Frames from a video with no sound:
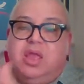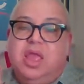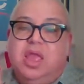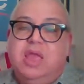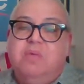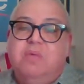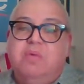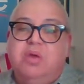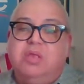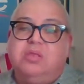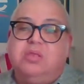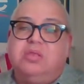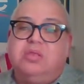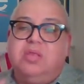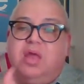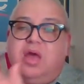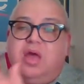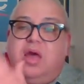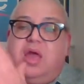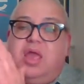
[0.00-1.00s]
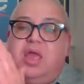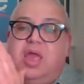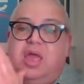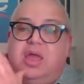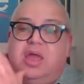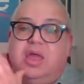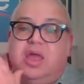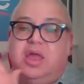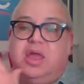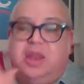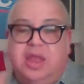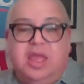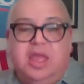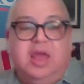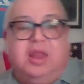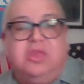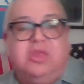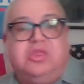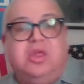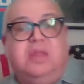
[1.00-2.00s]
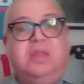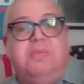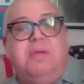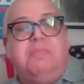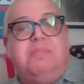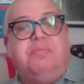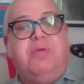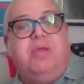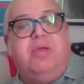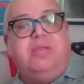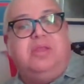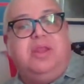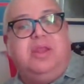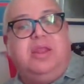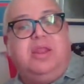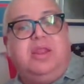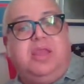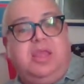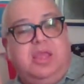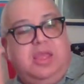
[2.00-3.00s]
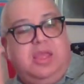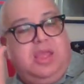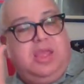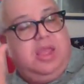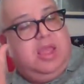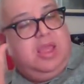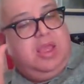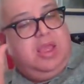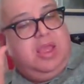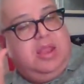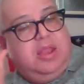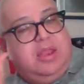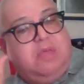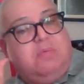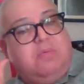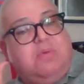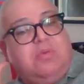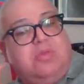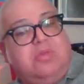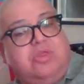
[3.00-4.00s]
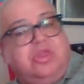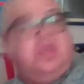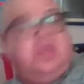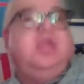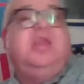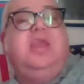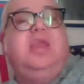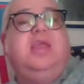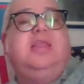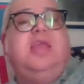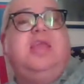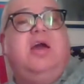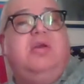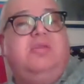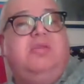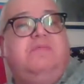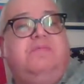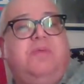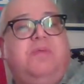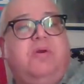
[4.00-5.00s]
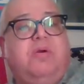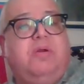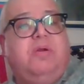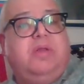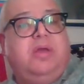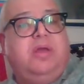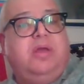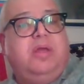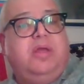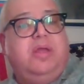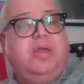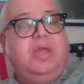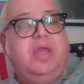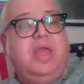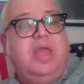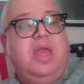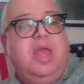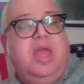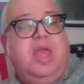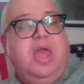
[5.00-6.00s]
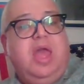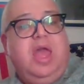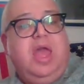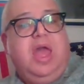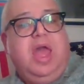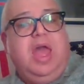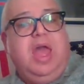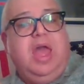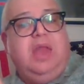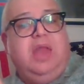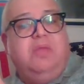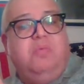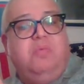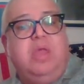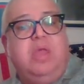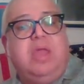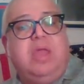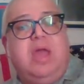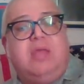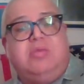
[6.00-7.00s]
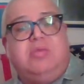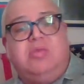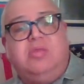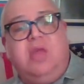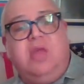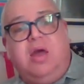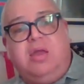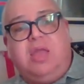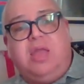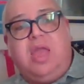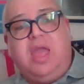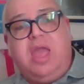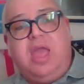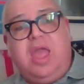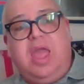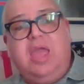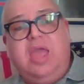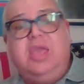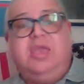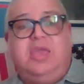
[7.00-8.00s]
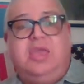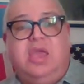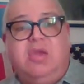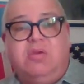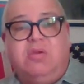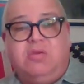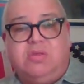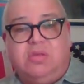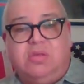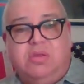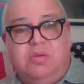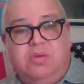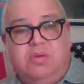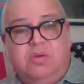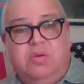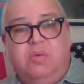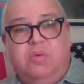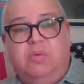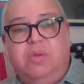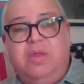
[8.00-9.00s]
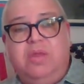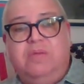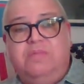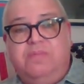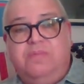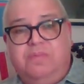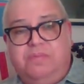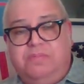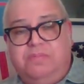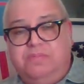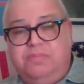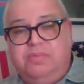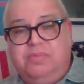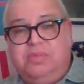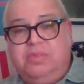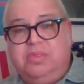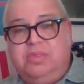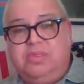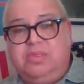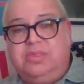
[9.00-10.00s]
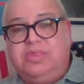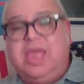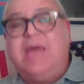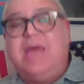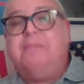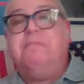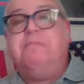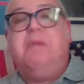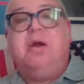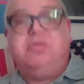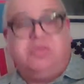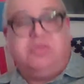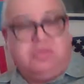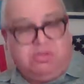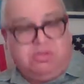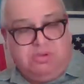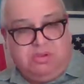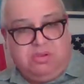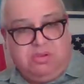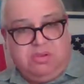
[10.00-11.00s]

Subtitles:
was an illegitimate president. There was cheating down in Florida, and we got stuck 8 years with that monster,